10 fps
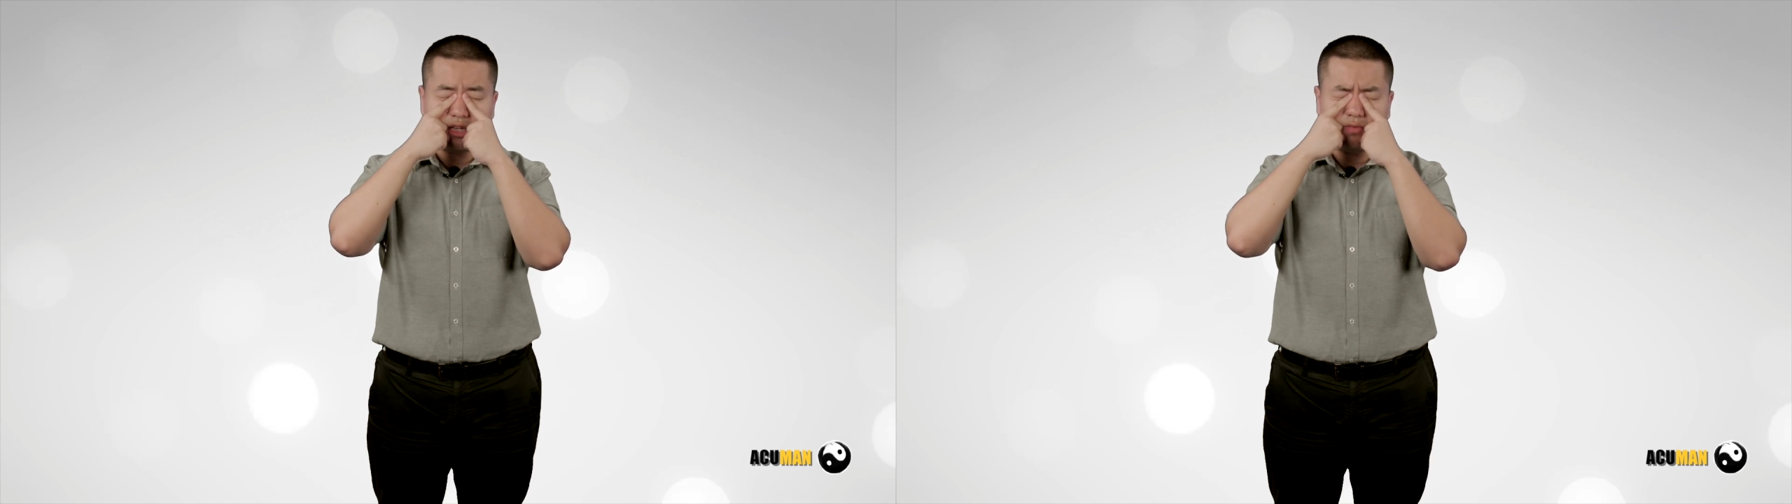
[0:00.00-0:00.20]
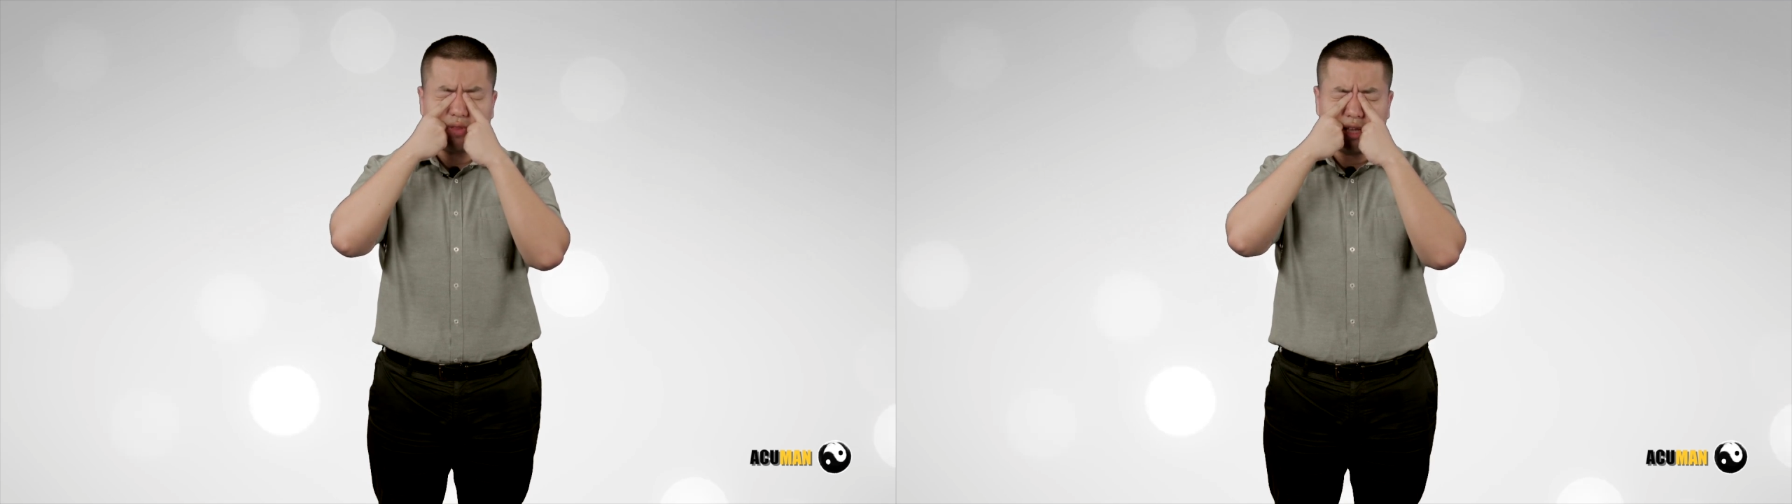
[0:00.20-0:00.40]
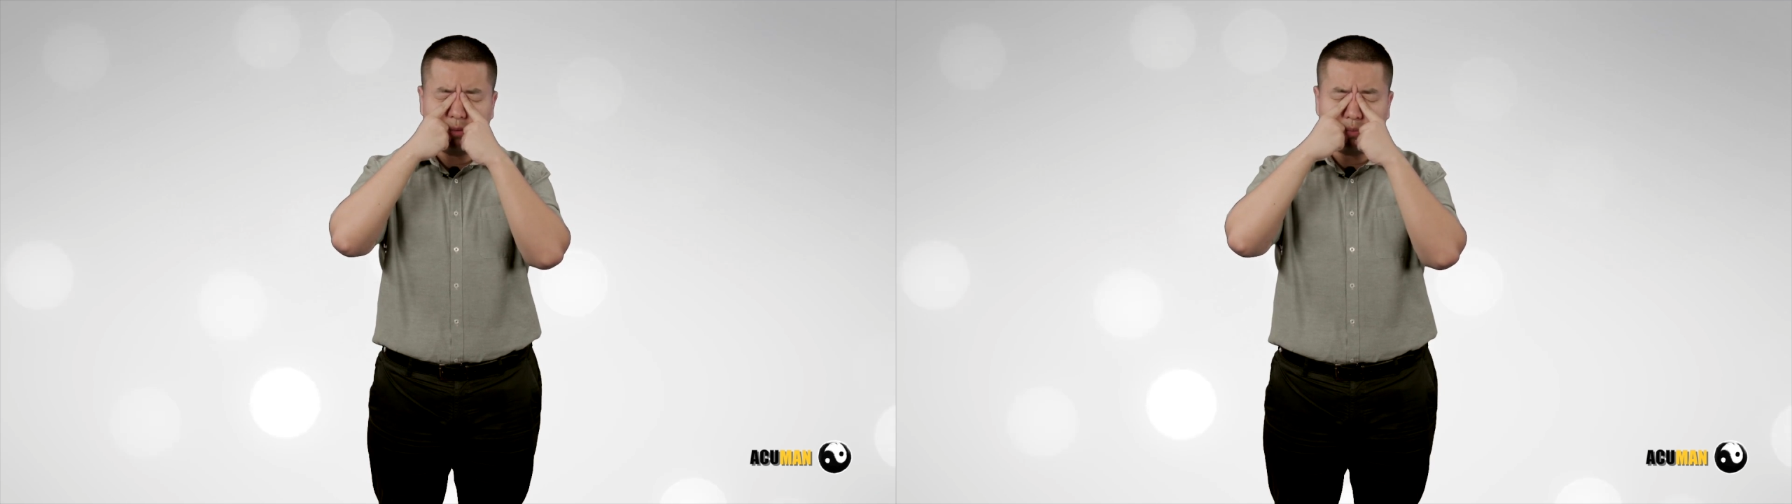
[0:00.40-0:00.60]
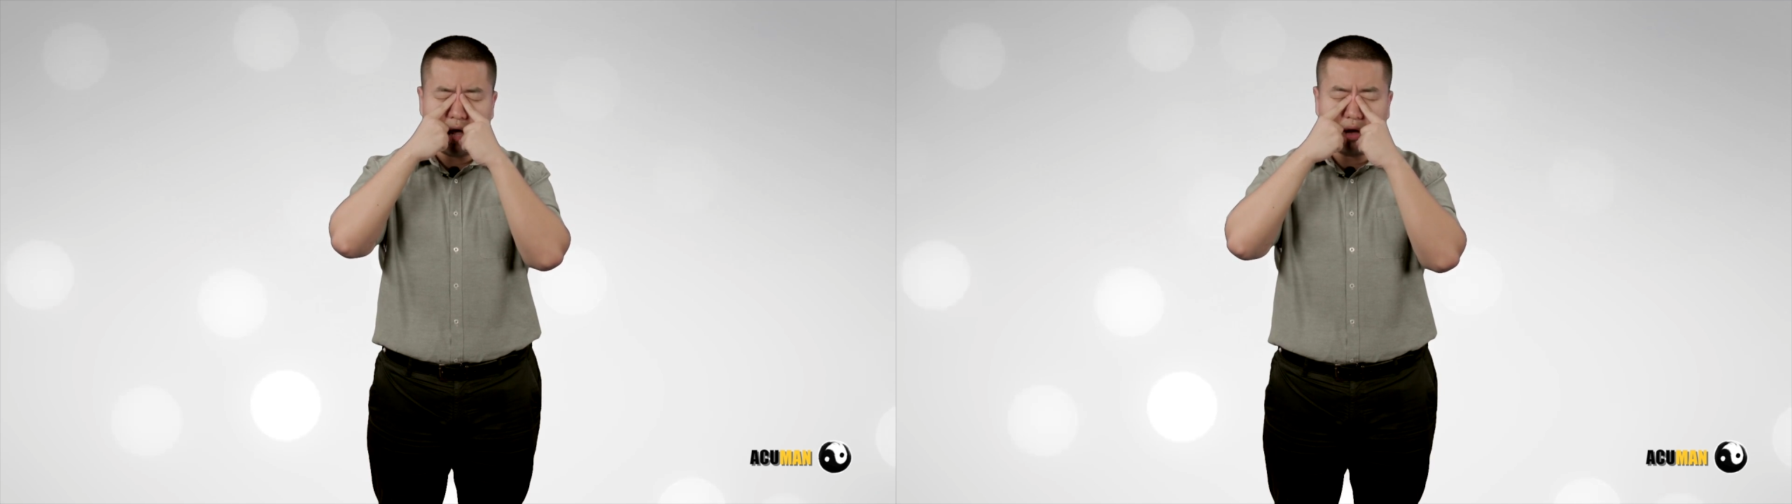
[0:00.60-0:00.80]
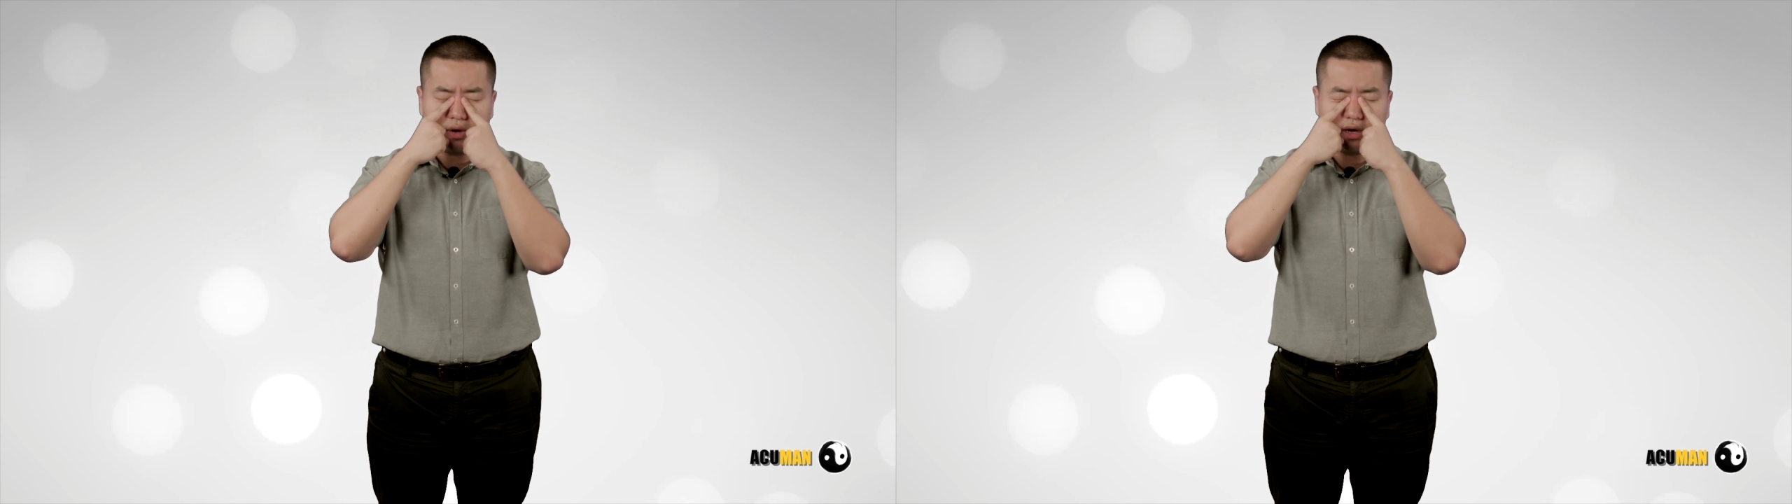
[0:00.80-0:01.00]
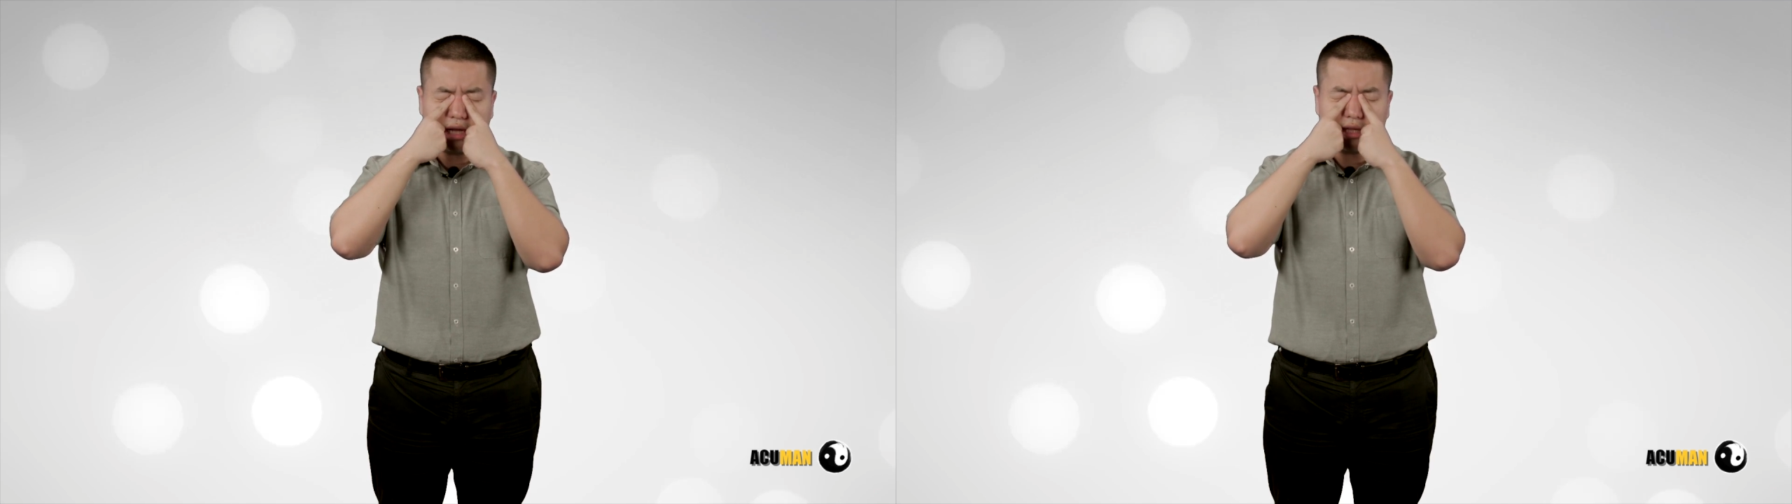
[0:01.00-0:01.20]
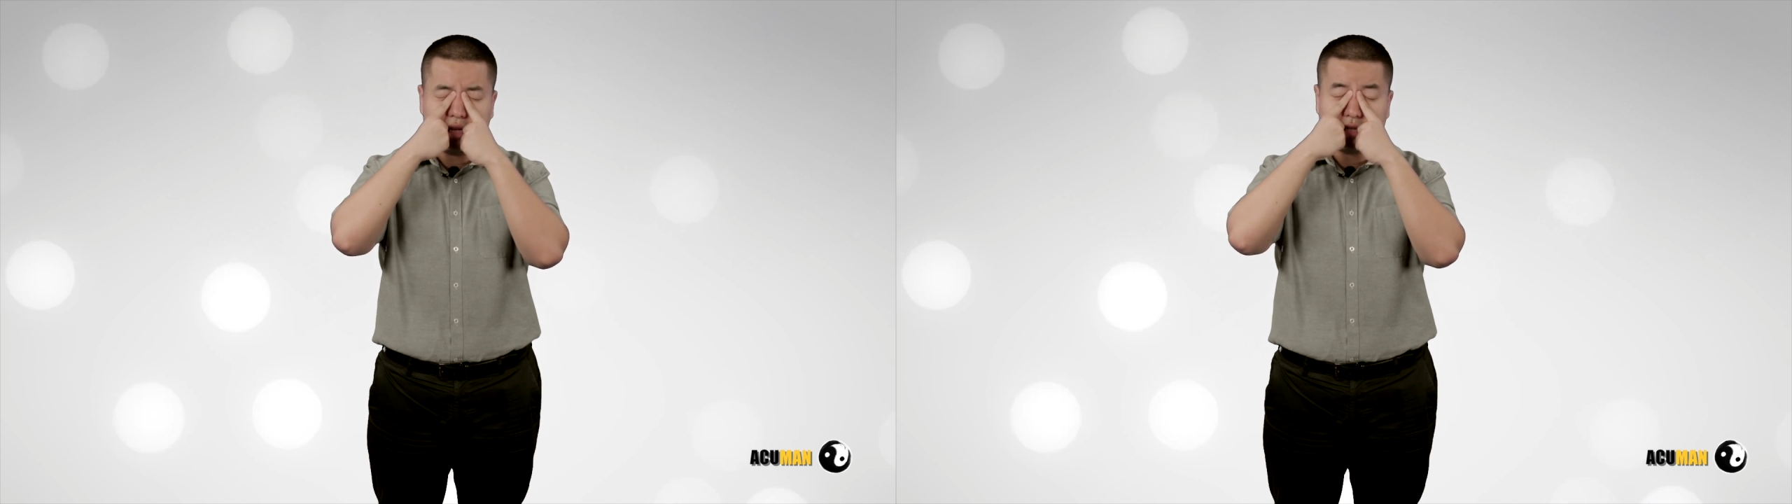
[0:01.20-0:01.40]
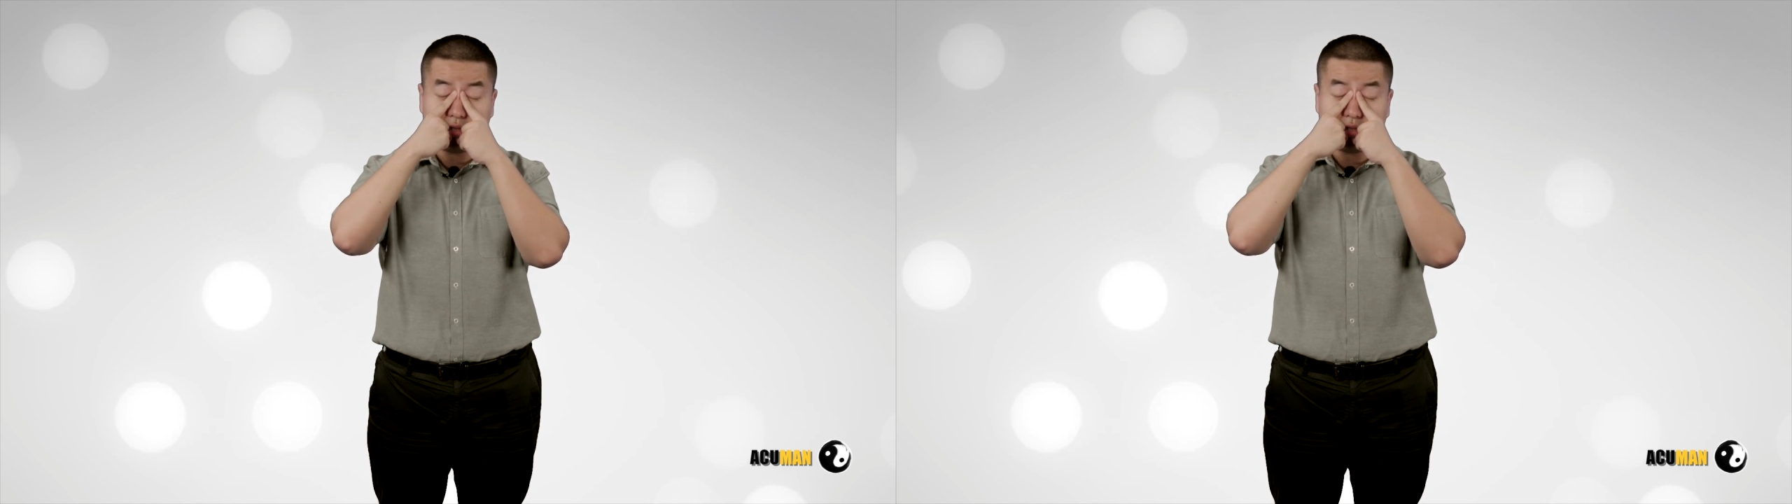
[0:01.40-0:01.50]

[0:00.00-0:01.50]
softly power like this.